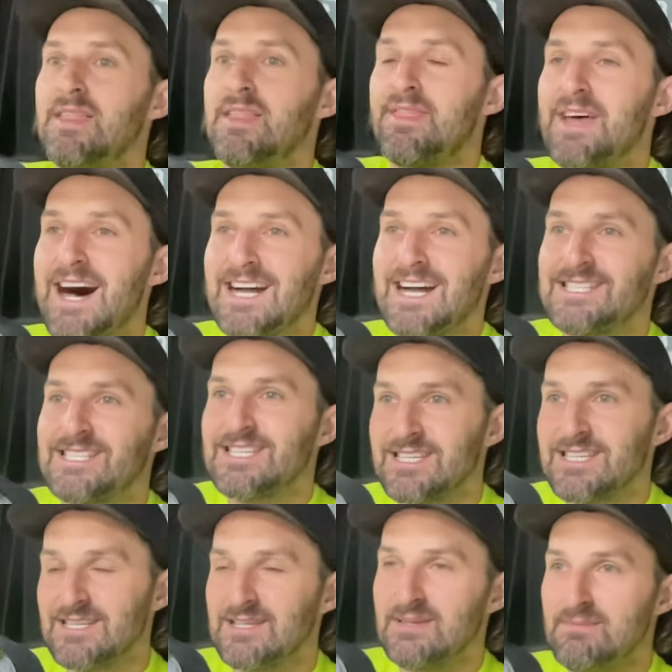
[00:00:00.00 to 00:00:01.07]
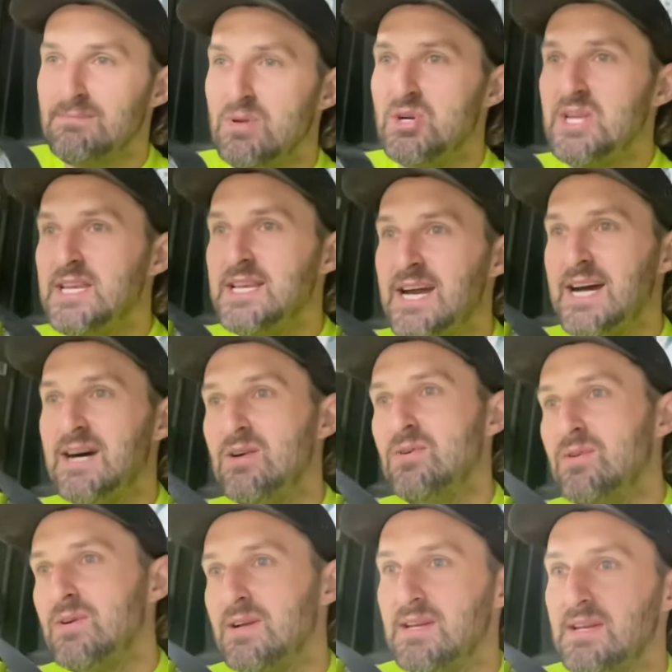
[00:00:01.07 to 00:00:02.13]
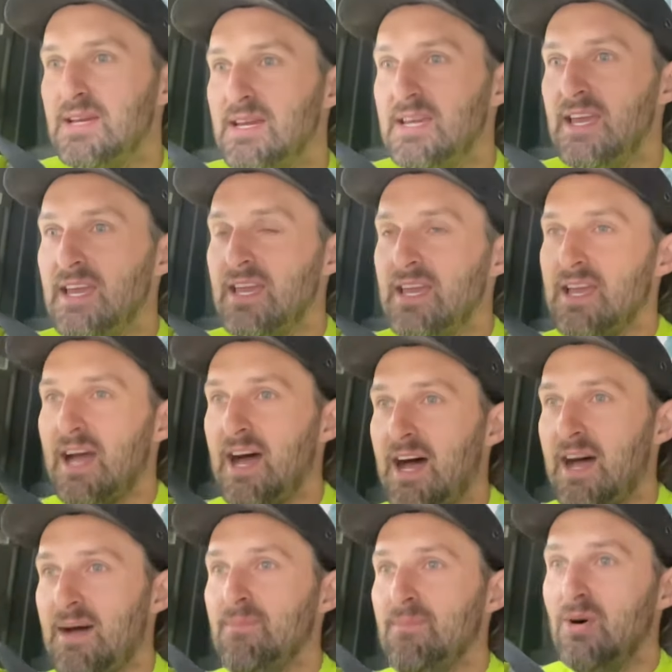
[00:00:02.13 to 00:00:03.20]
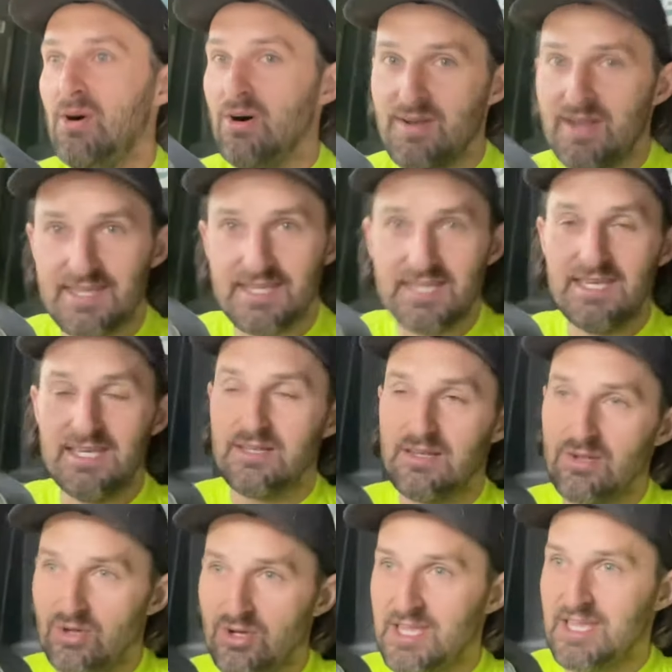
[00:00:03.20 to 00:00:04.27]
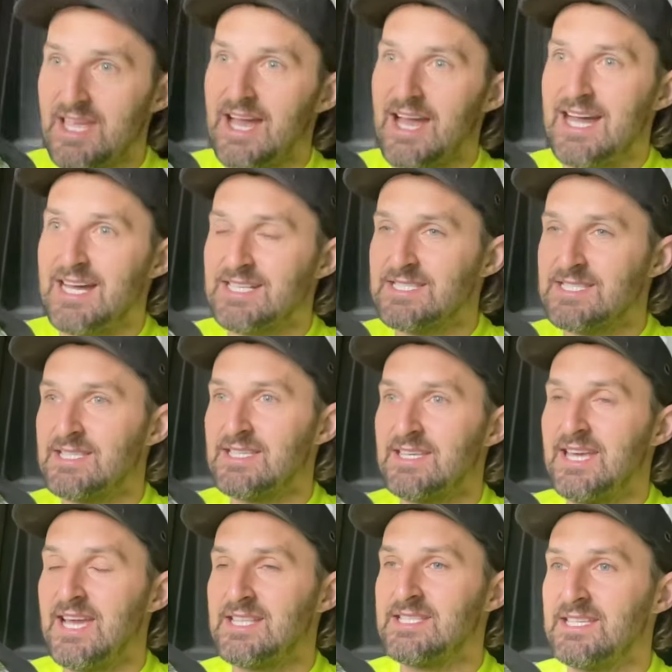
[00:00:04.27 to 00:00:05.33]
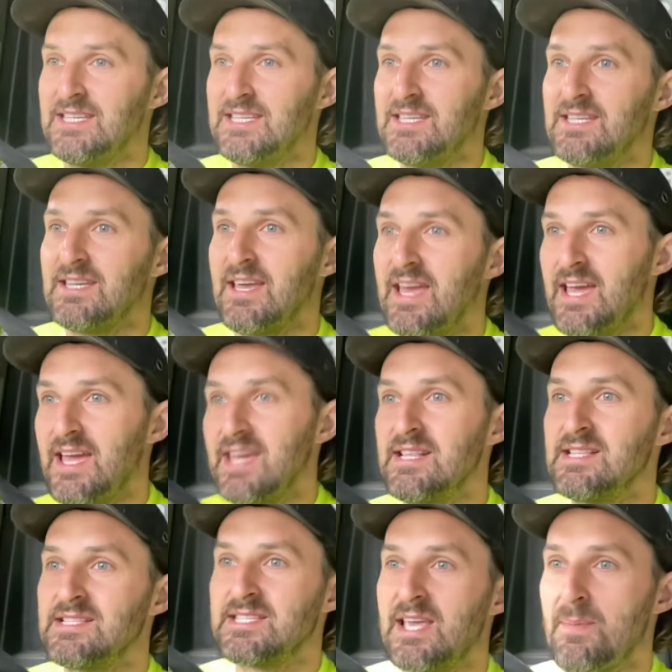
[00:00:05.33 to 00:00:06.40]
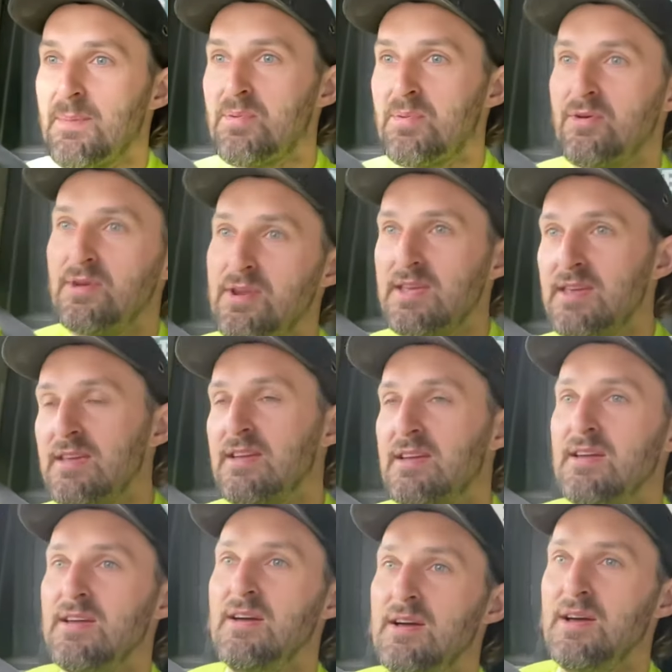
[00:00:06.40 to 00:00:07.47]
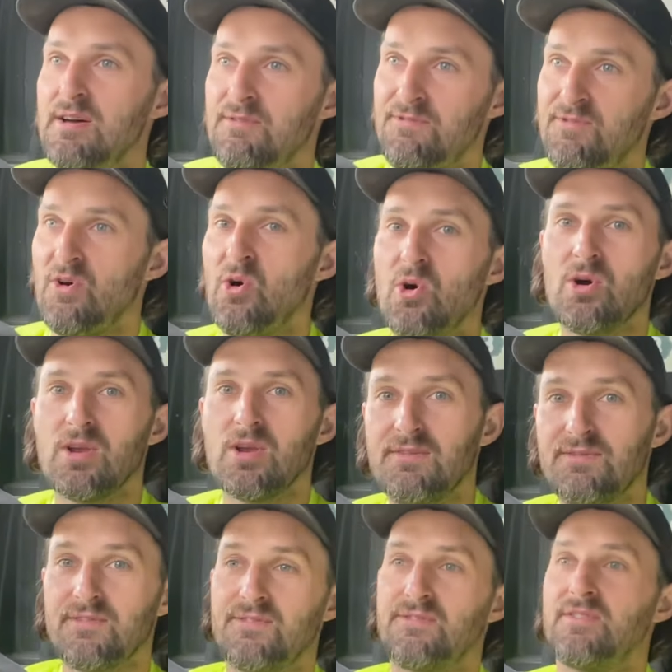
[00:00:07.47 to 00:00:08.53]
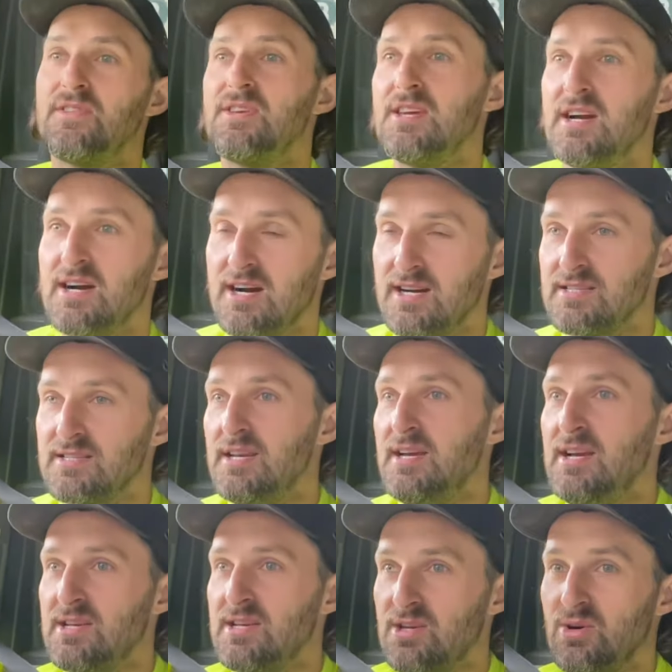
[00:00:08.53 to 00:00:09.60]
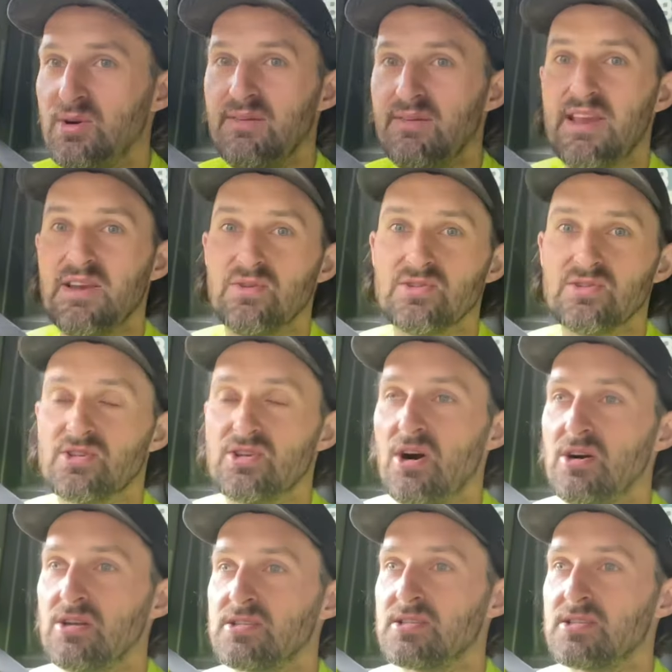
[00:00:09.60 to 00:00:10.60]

that money now, uh, I'm already looking at getting a temporary forklift for the yard. So if anyone's got